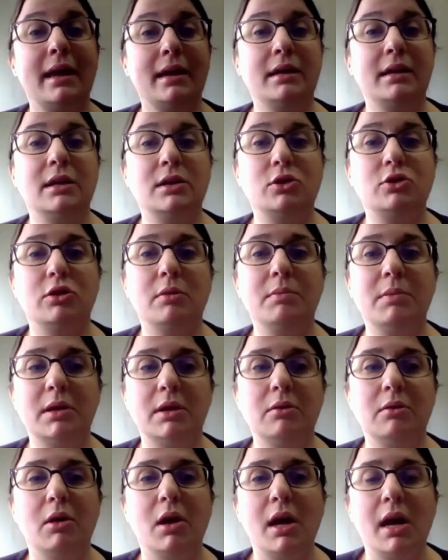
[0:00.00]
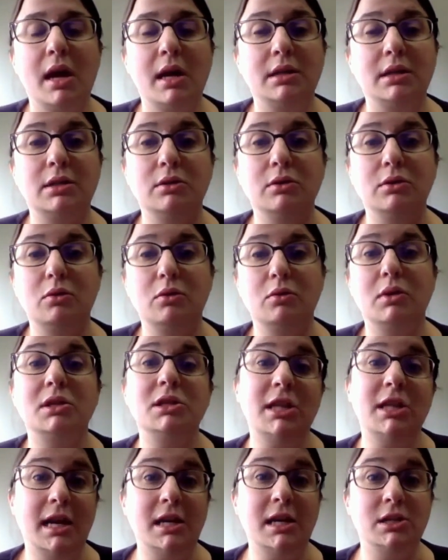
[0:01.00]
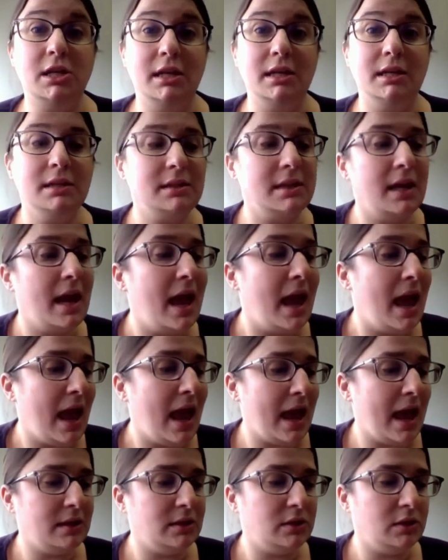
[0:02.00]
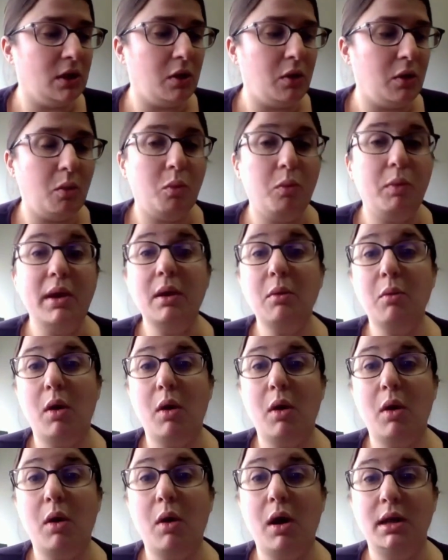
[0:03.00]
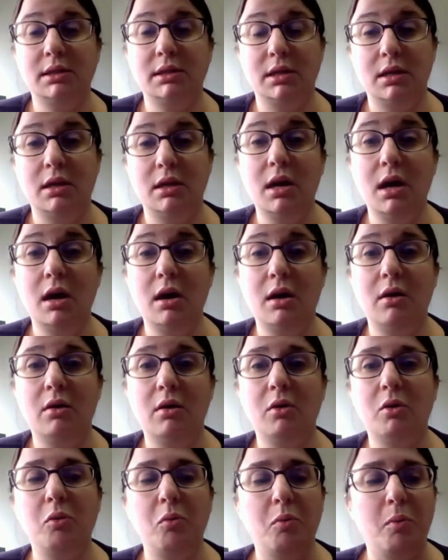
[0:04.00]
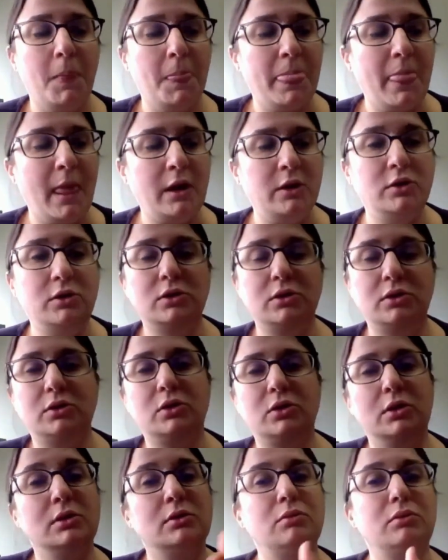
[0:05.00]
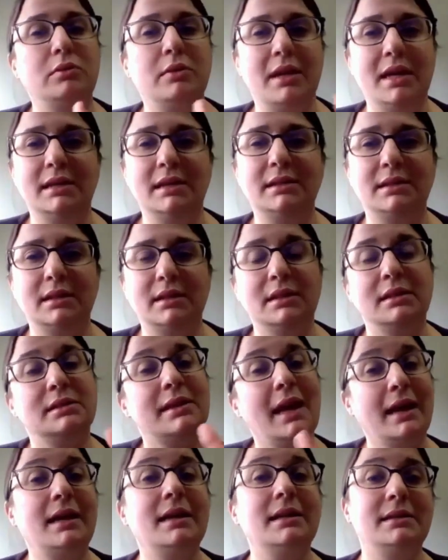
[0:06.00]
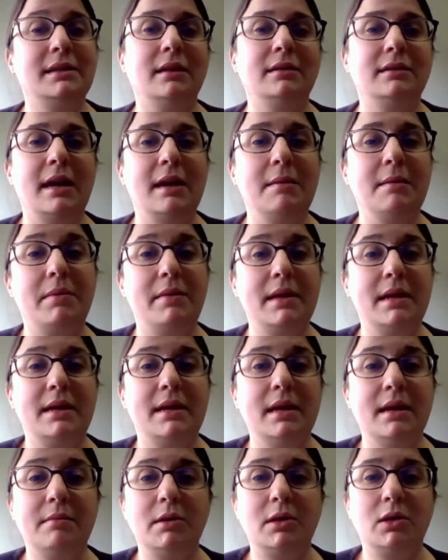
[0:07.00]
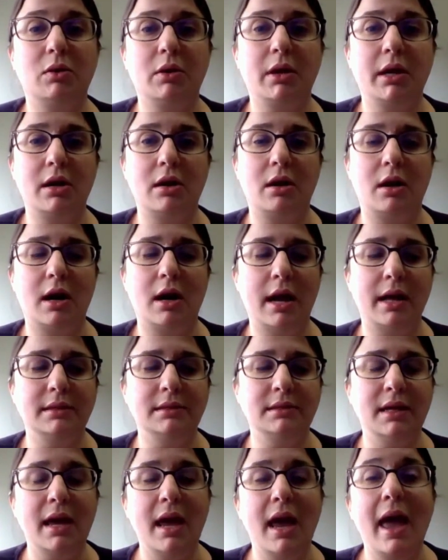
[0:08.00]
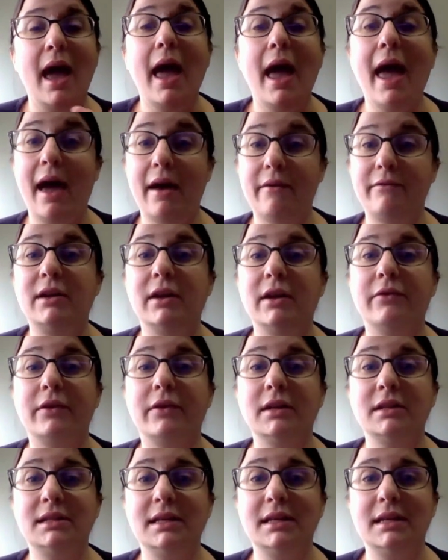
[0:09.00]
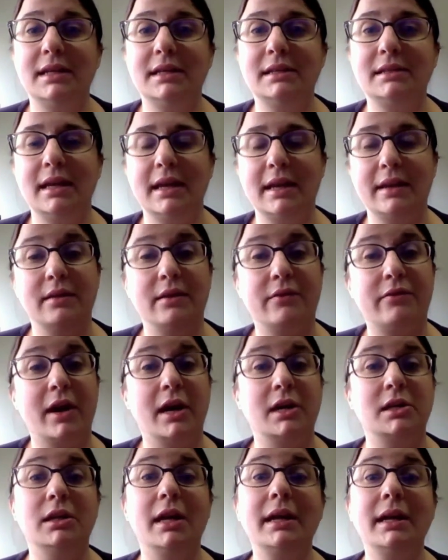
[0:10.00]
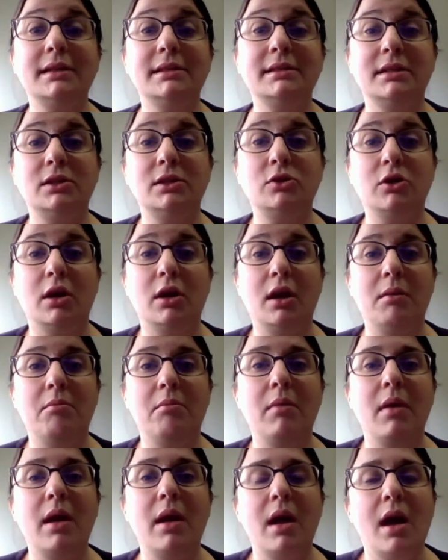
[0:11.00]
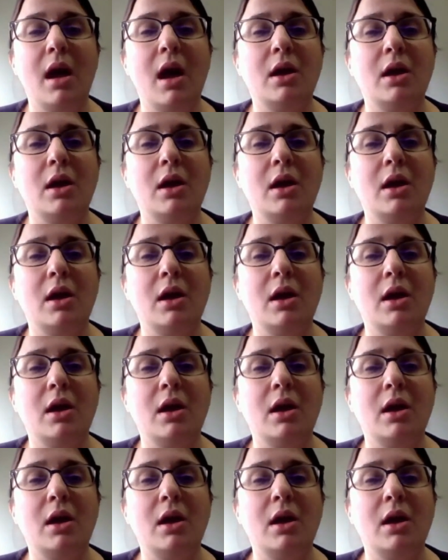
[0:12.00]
can contribute to changes. And so we want to know do this second cell type, the inhibitory neurons, have differences in the Fragile X syndrome?